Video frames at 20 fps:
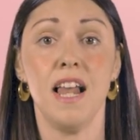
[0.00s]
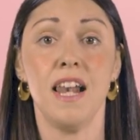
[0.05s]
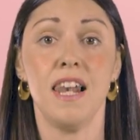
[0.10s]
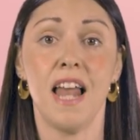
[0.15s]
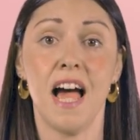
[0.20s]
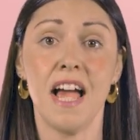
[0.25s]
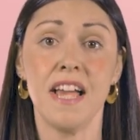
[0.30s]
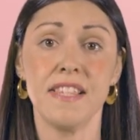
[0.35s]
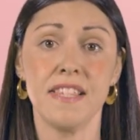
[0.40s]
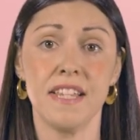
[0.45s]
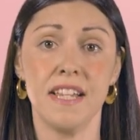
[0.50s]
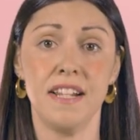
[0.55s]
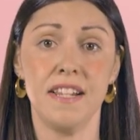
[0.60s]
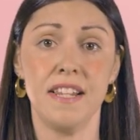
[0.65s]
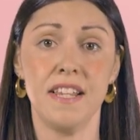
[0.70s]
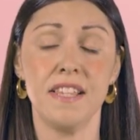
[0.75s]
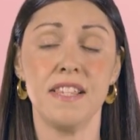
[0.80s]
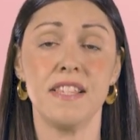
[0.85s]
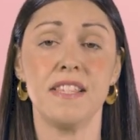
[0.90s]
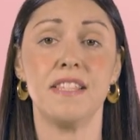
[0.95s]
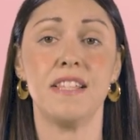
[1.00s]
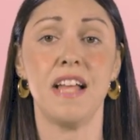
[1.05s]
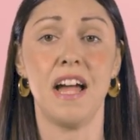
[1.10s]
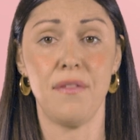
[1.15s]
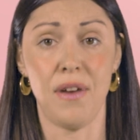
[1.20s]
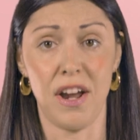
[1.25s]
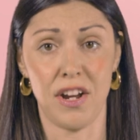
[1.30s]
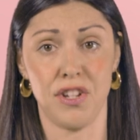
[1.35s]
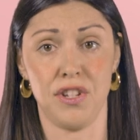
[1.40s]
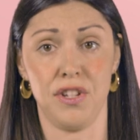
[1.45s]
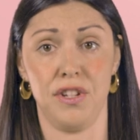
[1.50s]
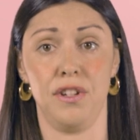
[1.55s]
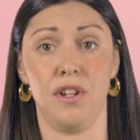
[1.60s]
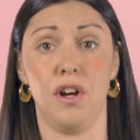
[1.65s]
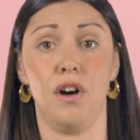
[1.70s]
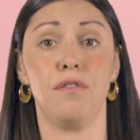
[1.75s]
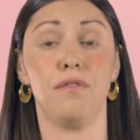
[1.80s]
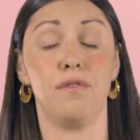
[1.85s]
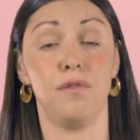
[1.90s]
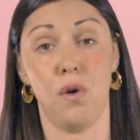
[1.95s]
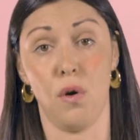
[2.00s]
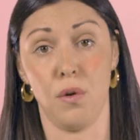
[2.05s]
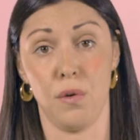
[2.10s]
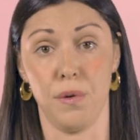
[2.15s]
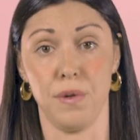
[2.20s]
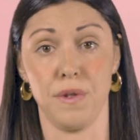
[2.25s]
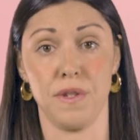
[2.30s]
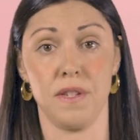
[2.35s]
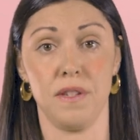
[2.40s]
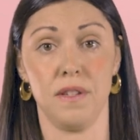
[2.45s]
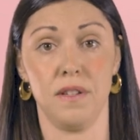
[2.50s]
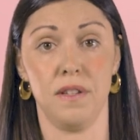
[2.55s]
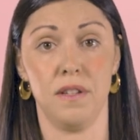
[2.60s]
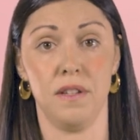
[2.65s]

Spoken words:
lies in this direction of focus.